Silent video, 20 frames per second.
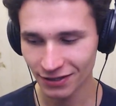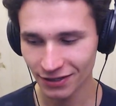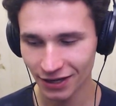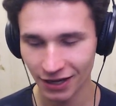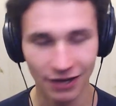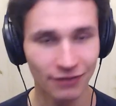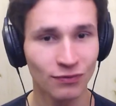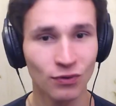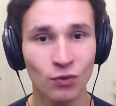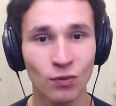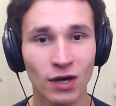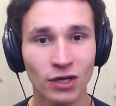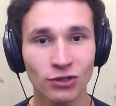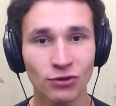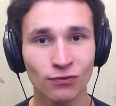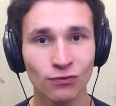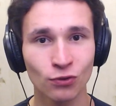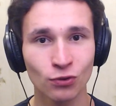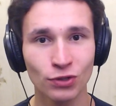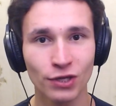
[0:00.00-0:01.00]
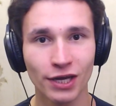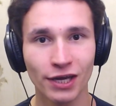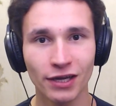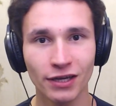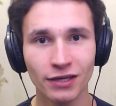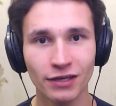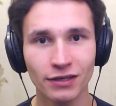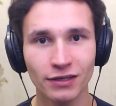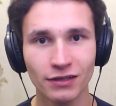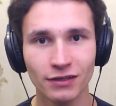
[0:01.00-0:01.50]
Have a wonderful
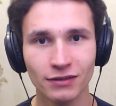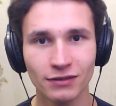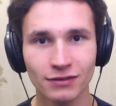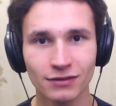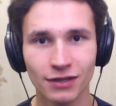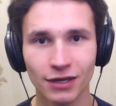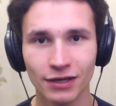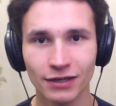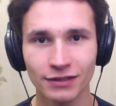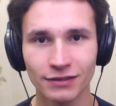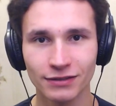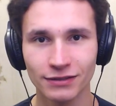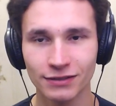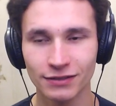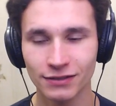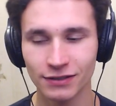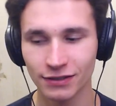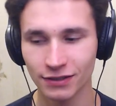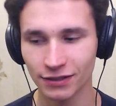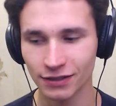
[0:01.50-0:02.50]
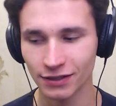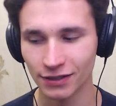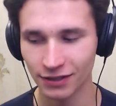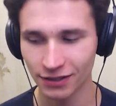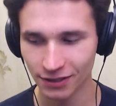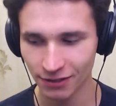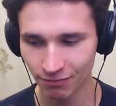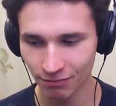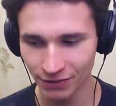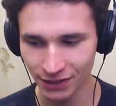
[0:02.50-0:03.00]
day and uh,
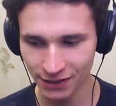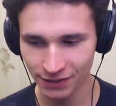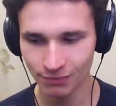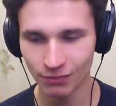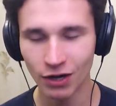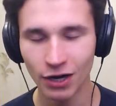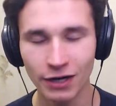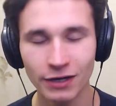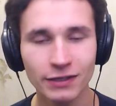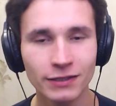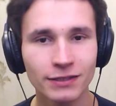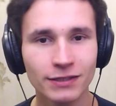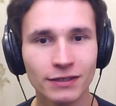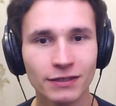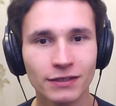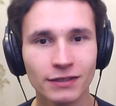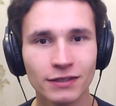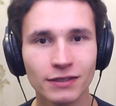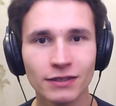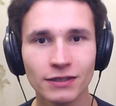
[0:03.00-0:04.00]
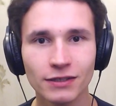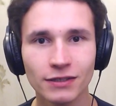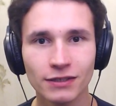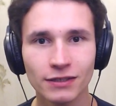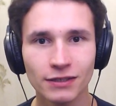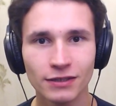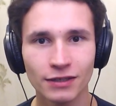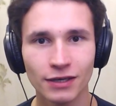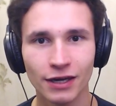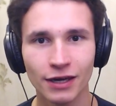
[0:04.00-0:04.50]
be smart
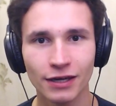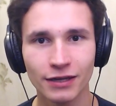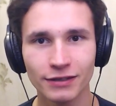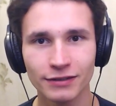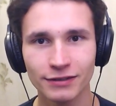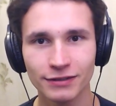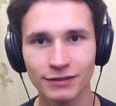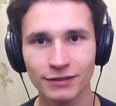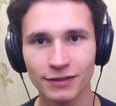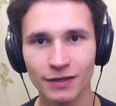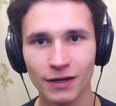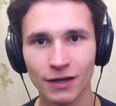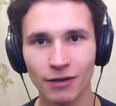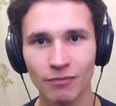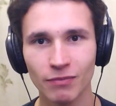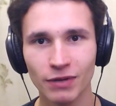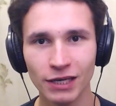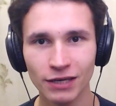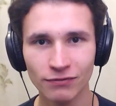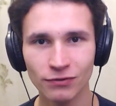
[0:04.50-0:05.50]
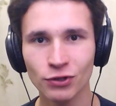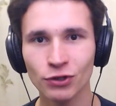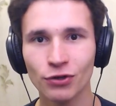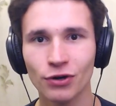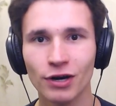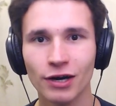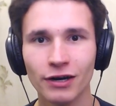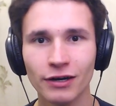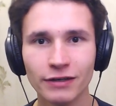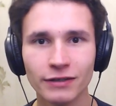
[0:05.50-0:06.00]
and uh, believe in your
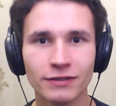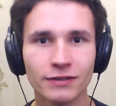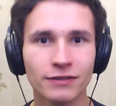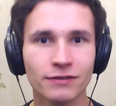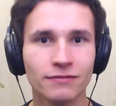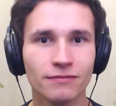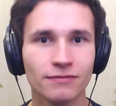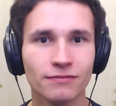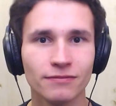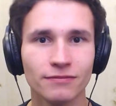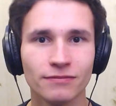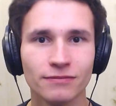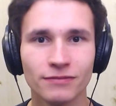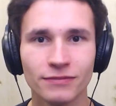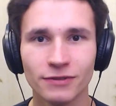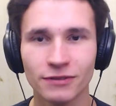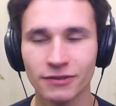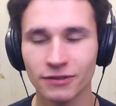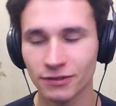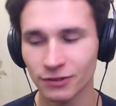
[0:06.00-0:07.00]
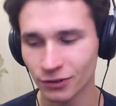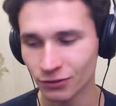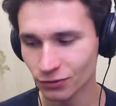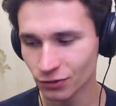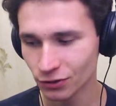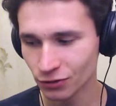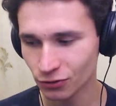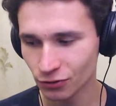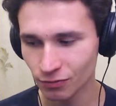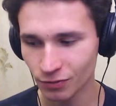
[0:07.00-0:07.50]
heart. Uh, no
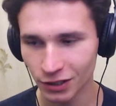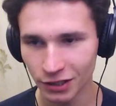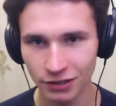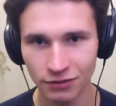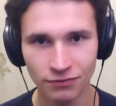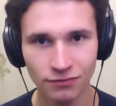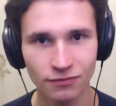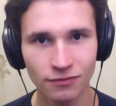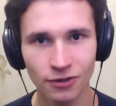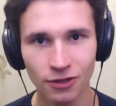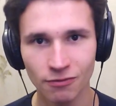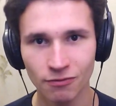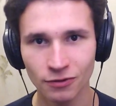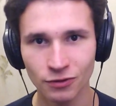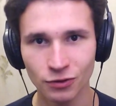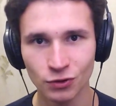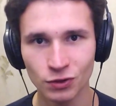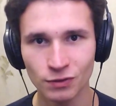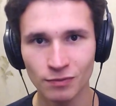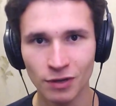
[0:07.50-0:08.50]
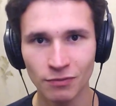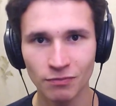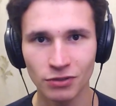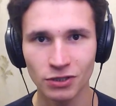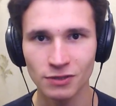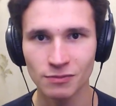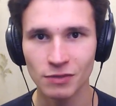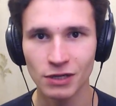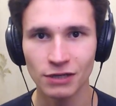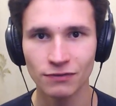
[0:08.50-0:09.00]
need to believe uh,
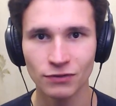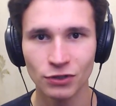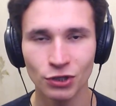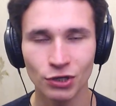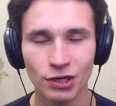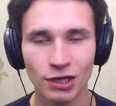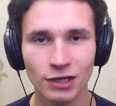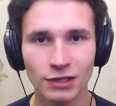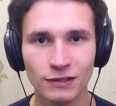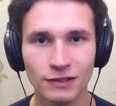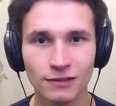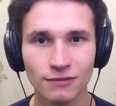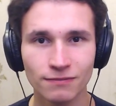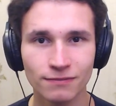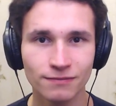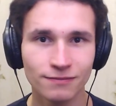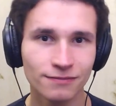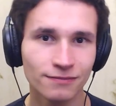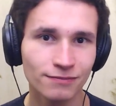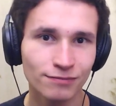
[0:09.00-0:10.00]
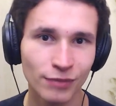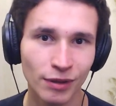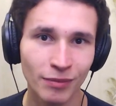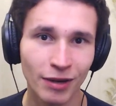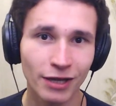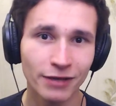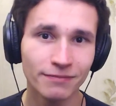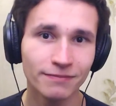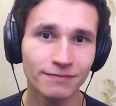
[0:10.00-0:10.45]
newspapers, believe in your heart. Bye bye.